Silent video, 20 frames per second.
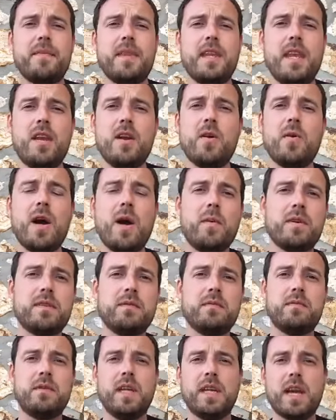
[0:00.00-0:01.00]
You know, I
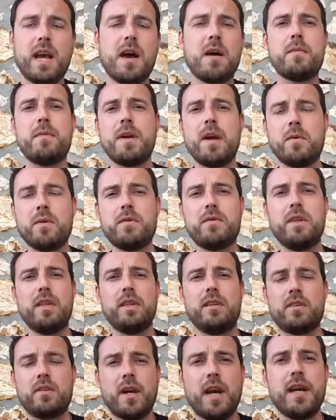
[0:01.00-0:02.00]
wasn't feeling happy. I was
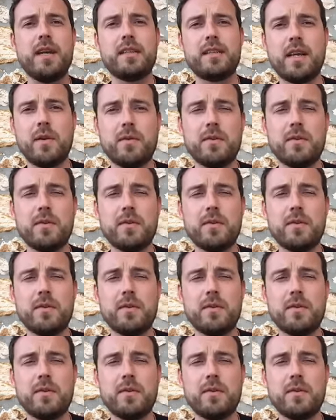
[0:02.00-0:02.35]
feeling stressed.